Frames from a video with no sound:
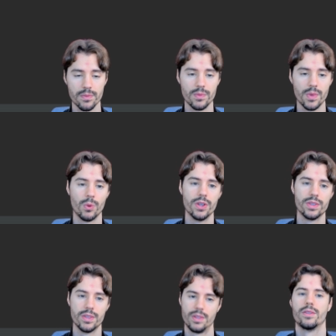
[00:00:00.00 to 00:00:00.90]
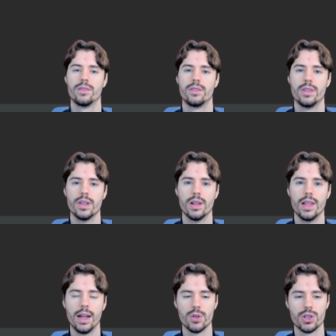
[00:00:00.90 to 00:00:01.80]
We want the
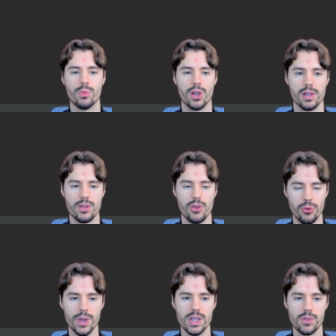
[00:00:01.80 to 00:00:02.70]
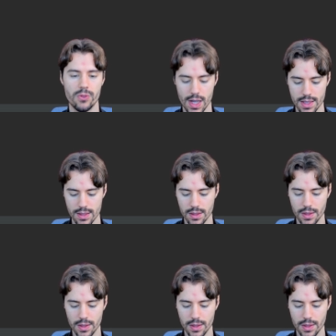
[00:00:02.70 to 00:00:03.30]
language model to do this for us.